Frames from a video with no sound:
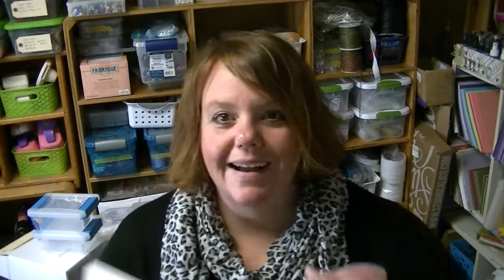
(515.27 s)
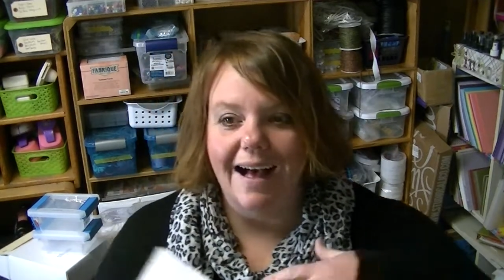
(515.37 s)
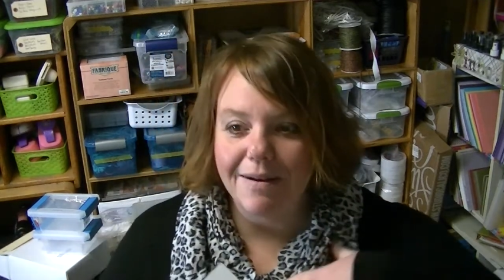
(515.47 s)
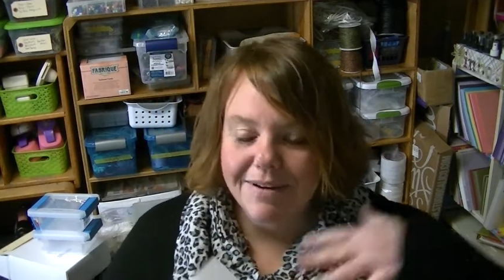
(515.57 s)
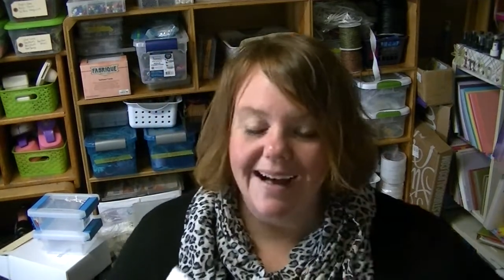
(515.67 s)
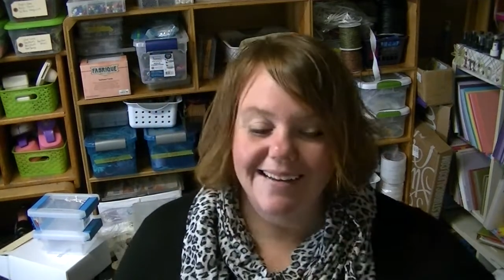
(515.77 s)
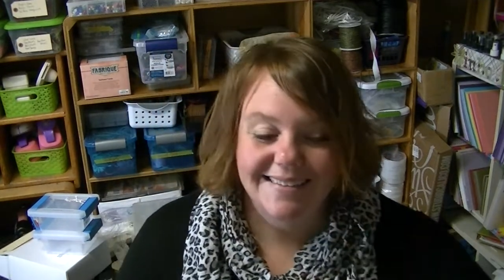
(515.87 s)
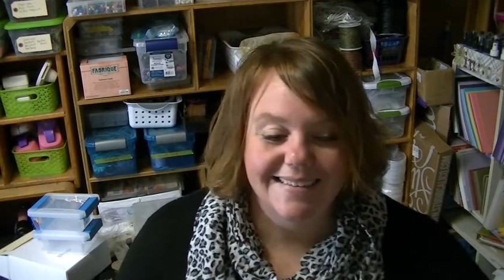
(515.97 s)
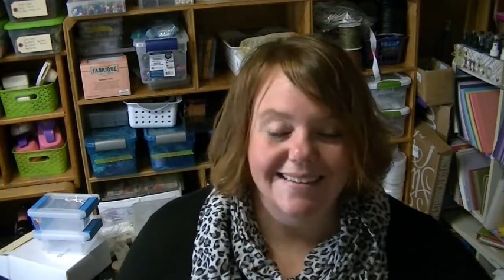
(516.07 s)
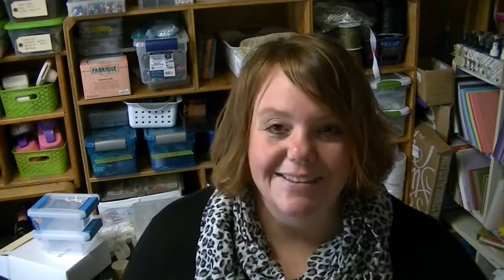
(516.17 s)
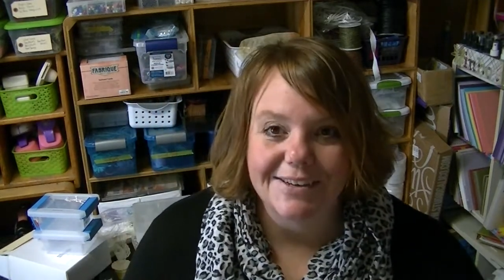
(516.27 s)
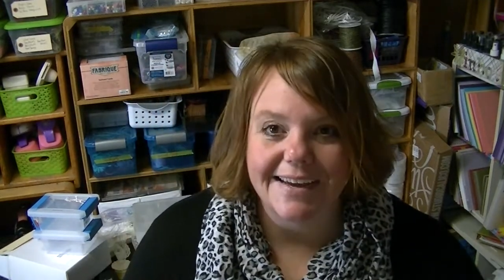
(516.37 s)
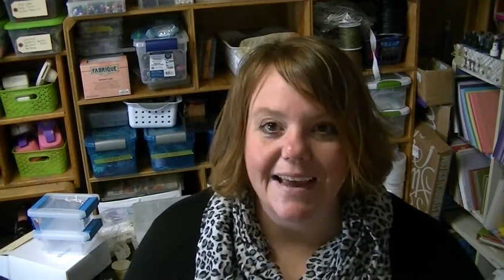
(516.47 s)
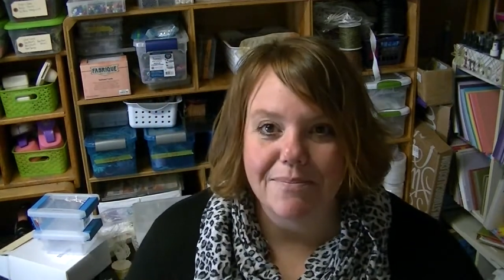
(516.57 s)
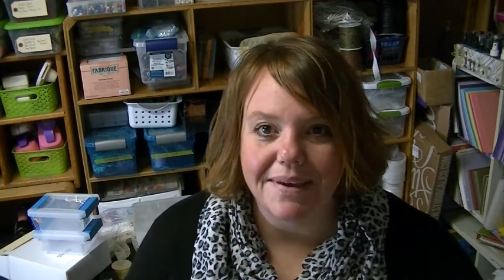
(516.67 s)
I'm constantly
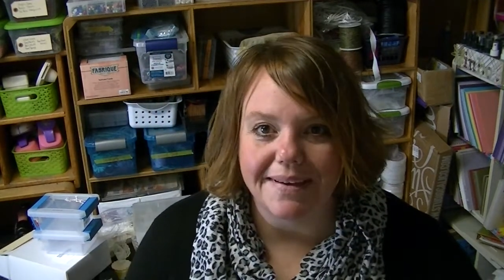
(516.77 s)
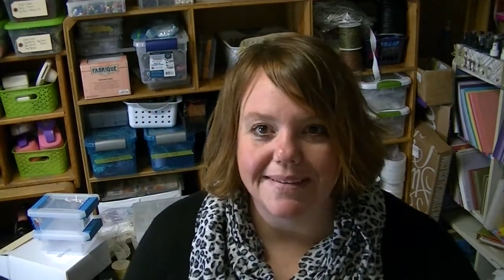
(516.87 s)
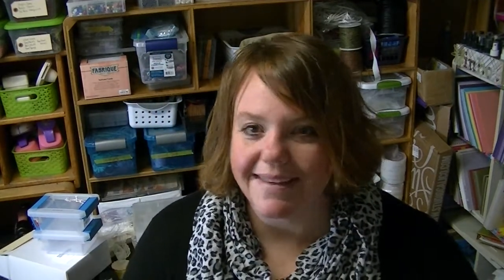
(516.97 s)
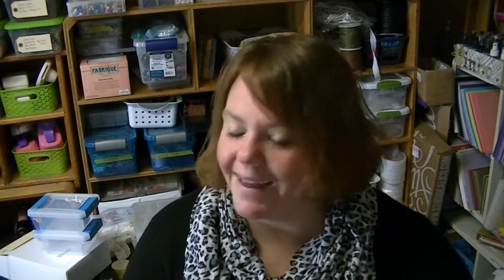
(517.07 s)
looking at beads.